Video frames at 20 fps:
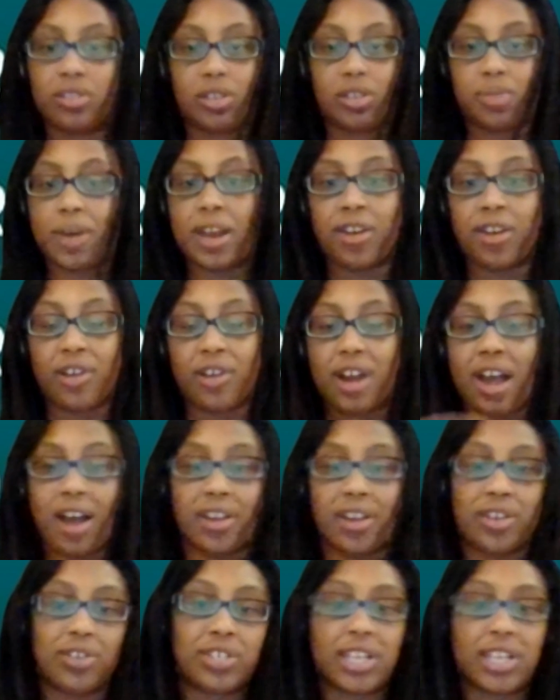depending on how
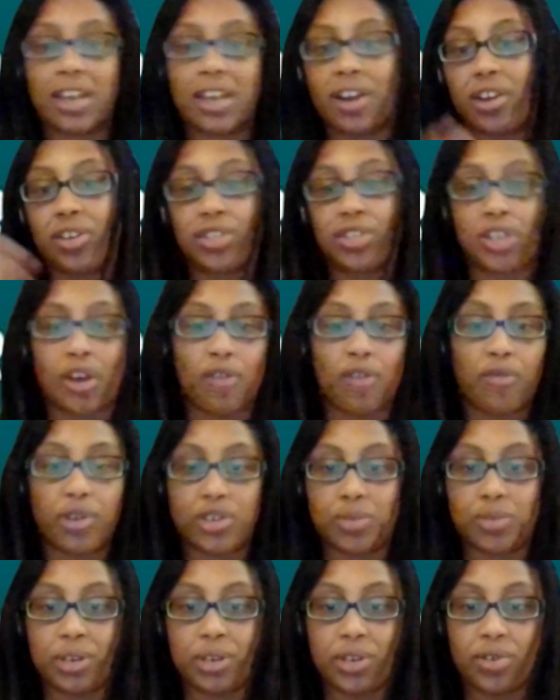you take care of yourself, what
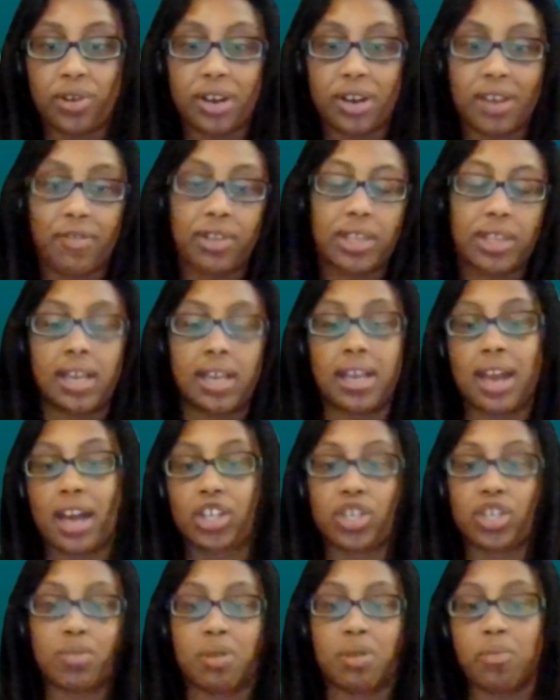you've been doing, everything can
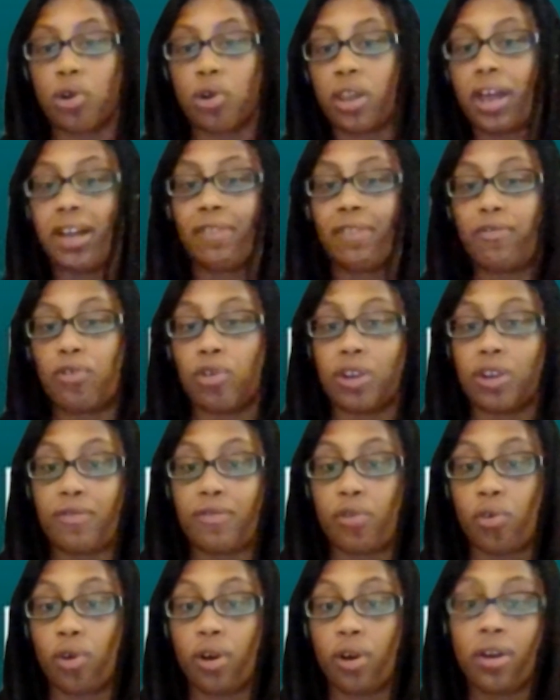actually be more like
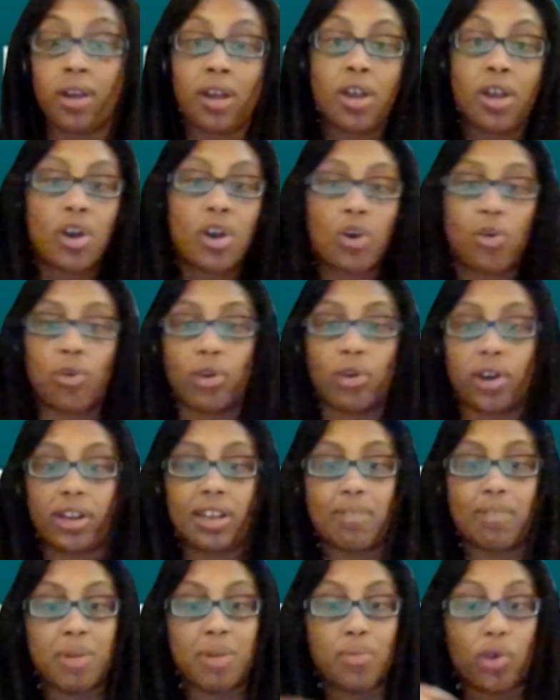44, or it
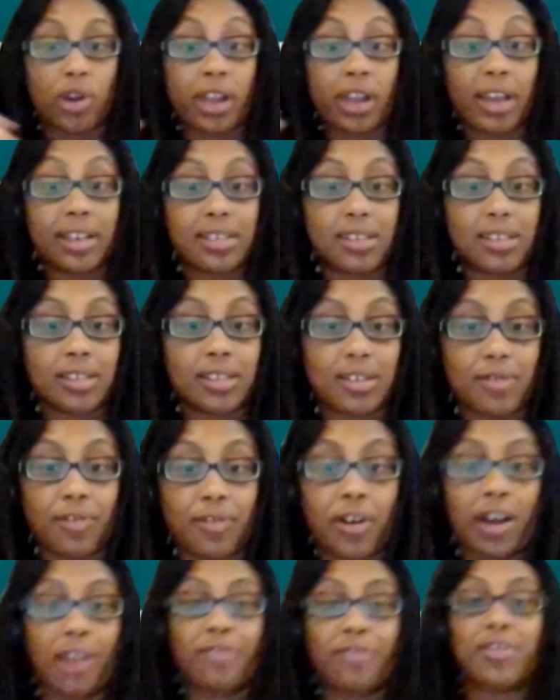can be more like
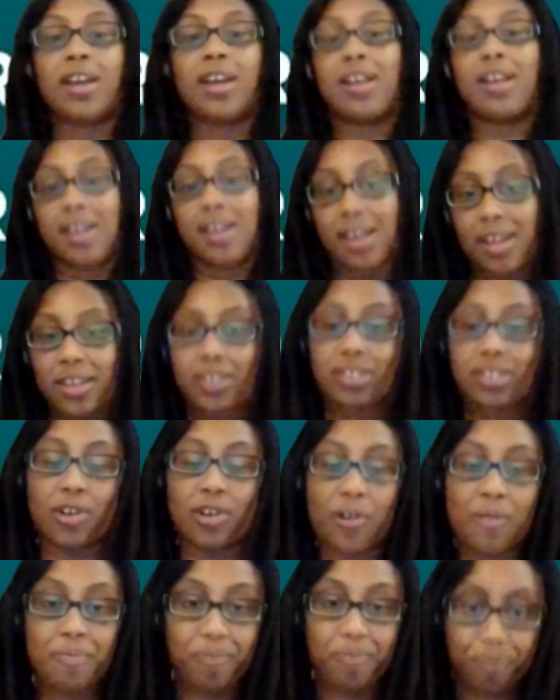65.
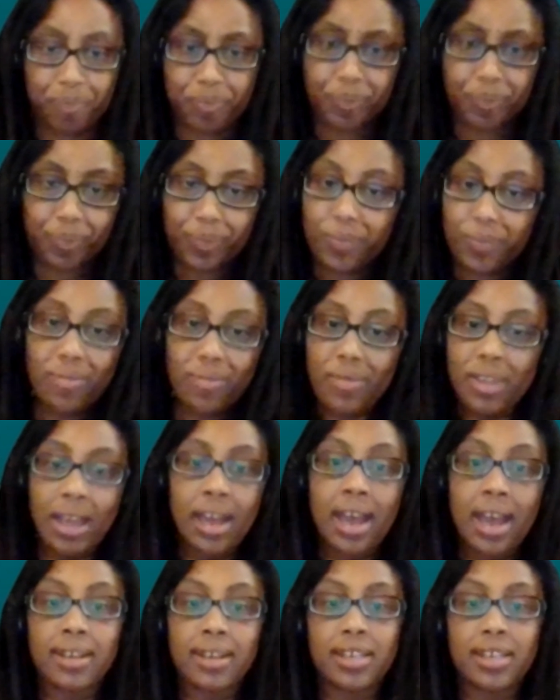So,
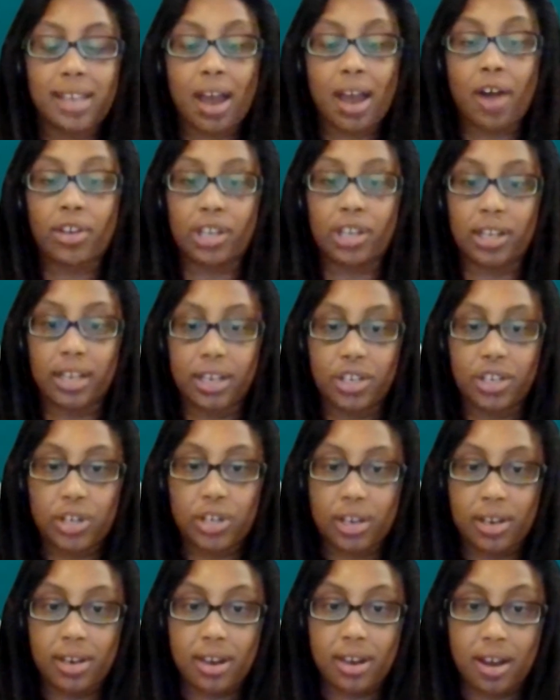and this
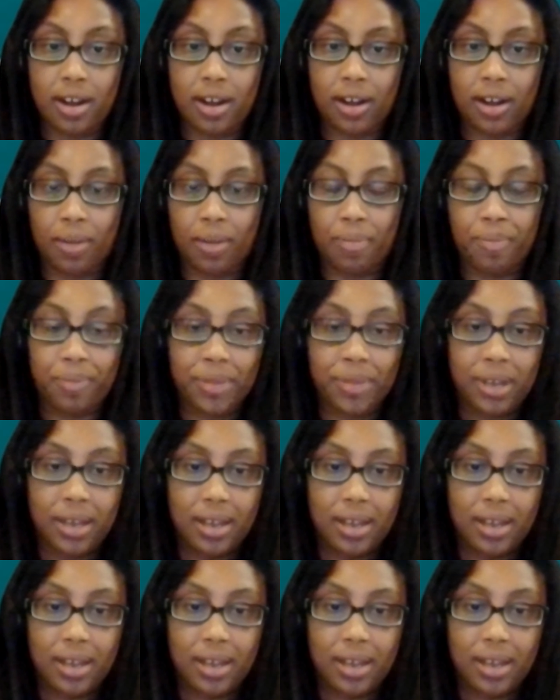calculation um,